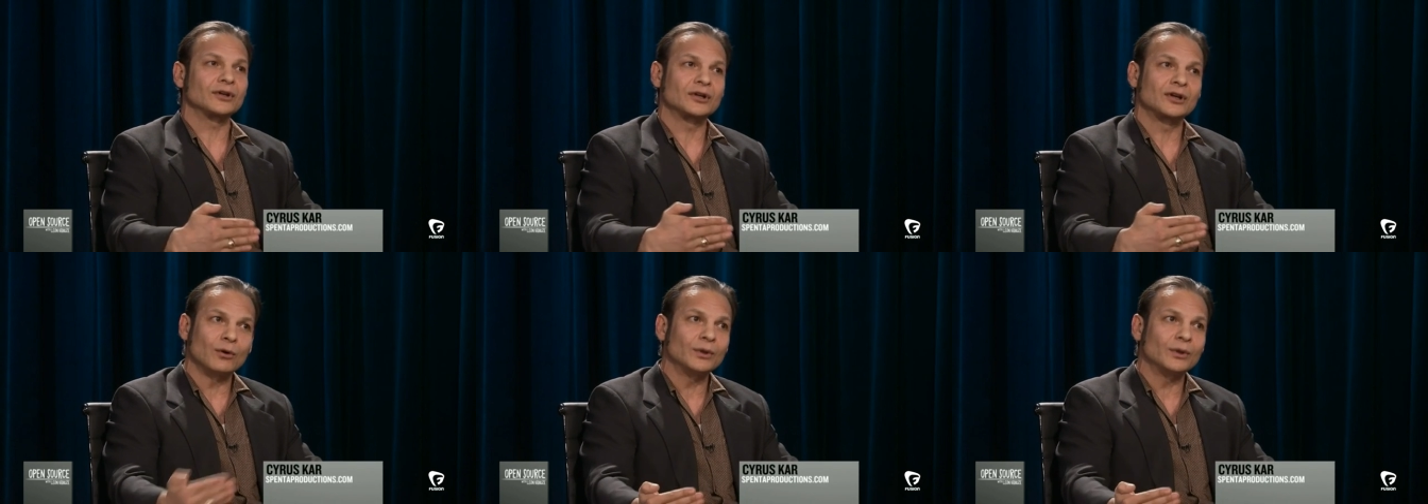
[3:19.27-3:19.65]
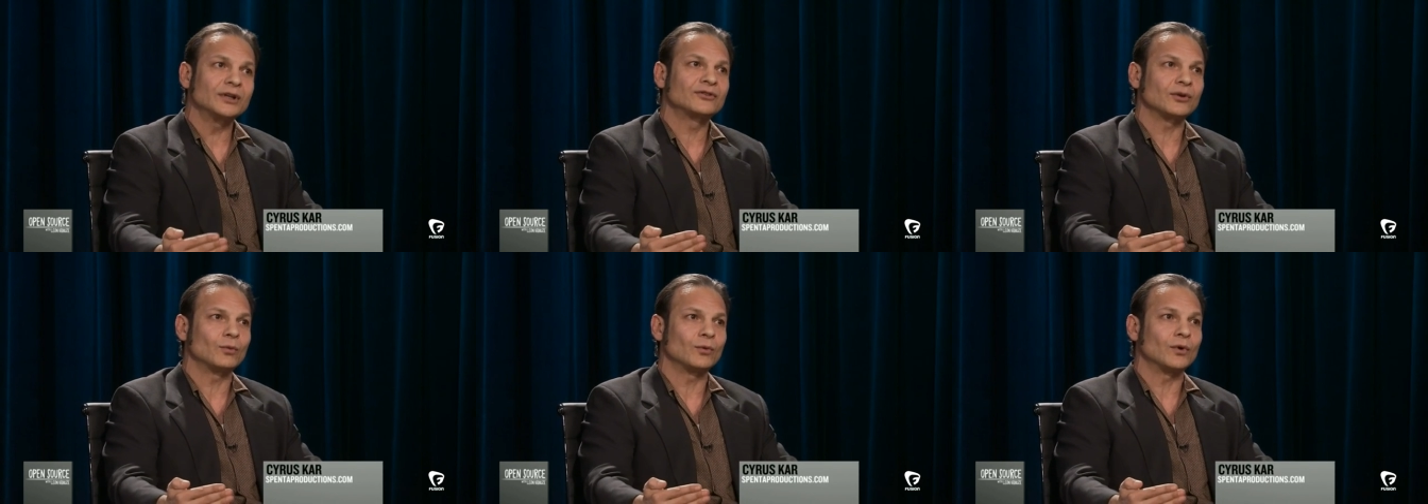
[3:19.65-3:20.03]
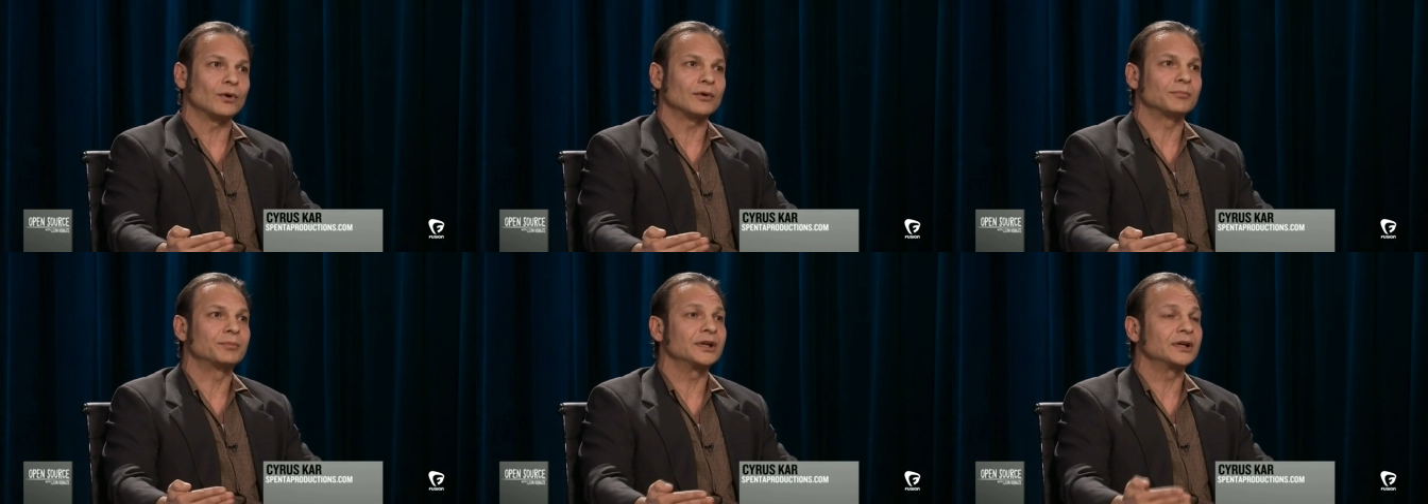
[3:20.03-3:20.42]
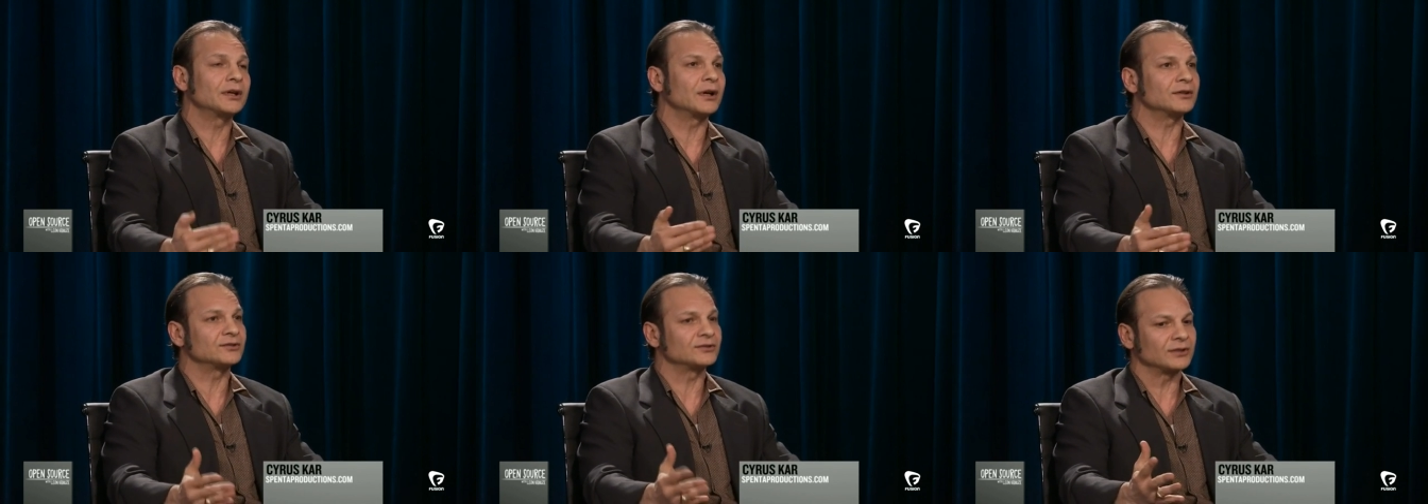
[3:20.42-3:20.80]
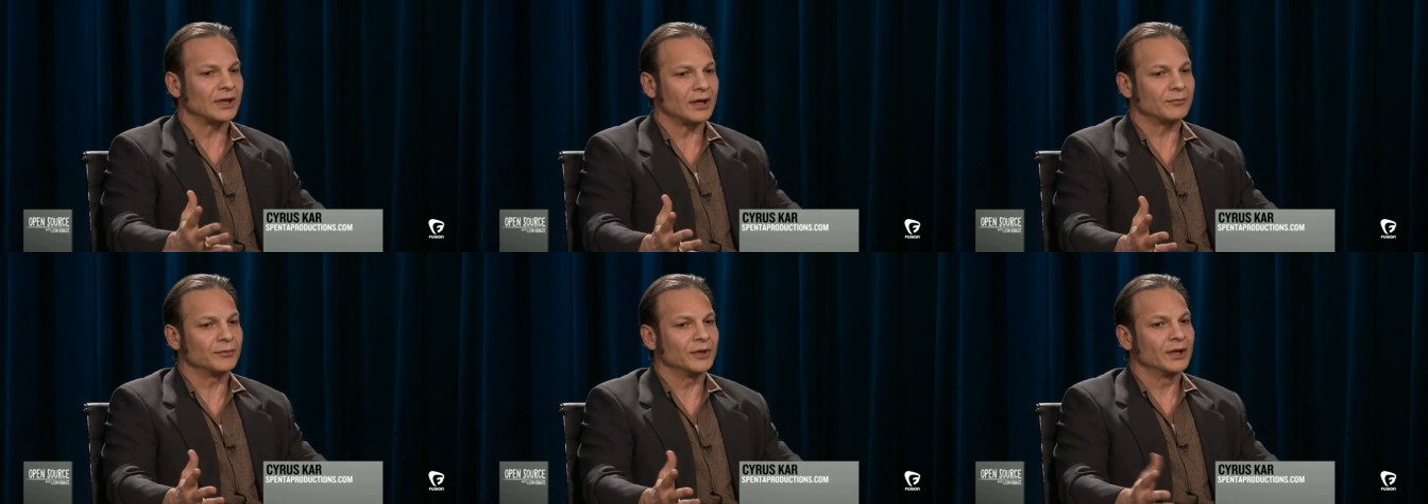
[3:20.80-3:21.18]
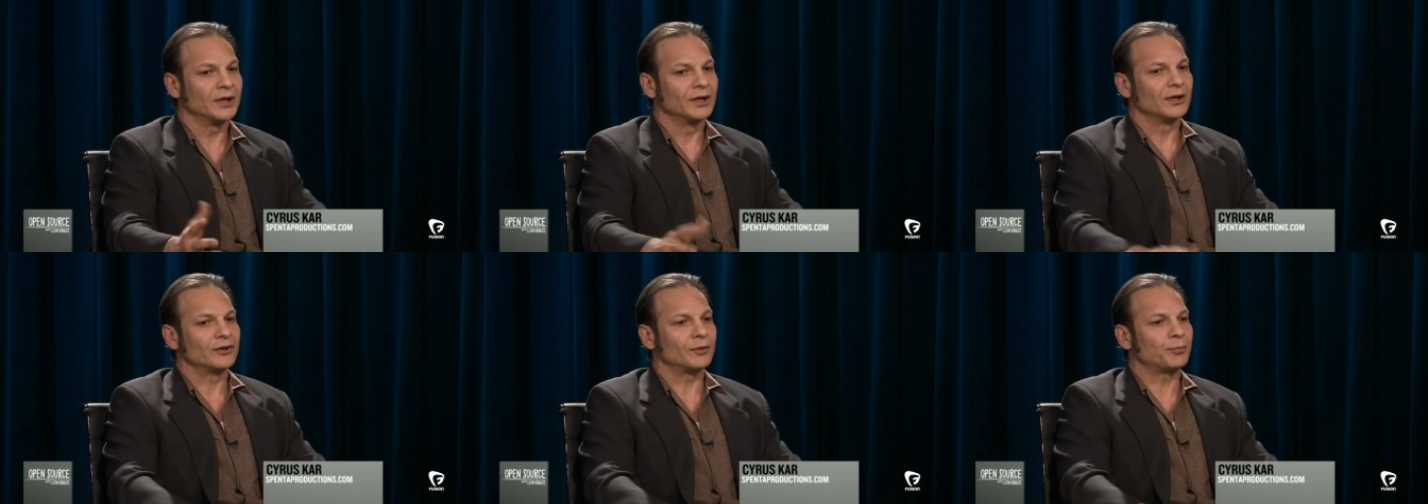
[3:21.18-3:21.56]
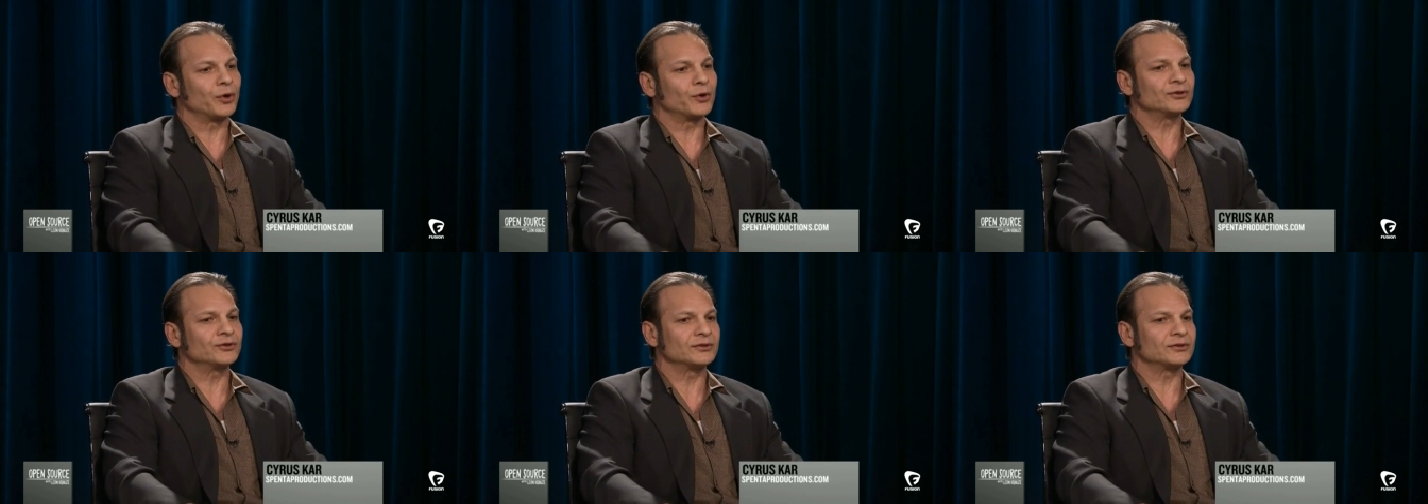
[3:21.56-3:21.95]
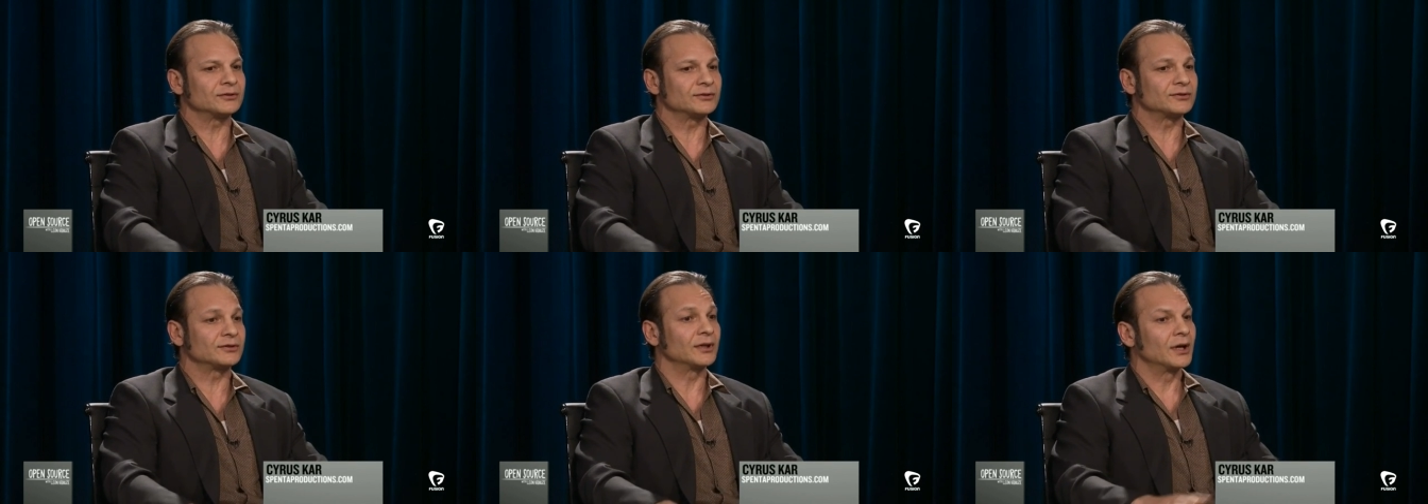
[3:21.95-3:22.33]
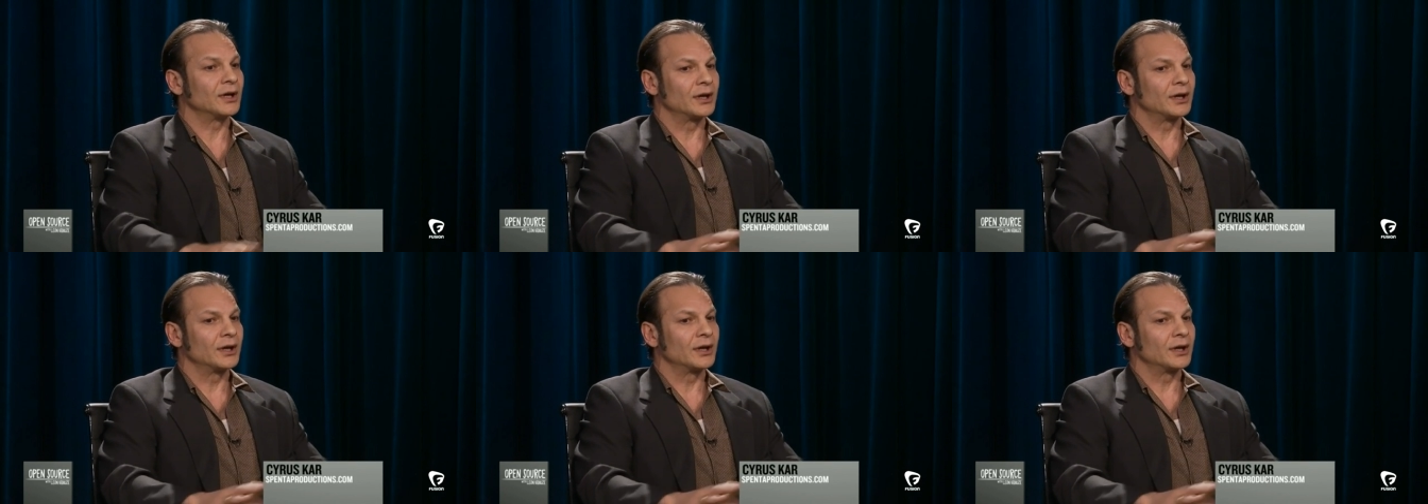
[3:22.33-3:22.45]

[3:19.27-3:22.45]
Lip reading: going to war because the Persians,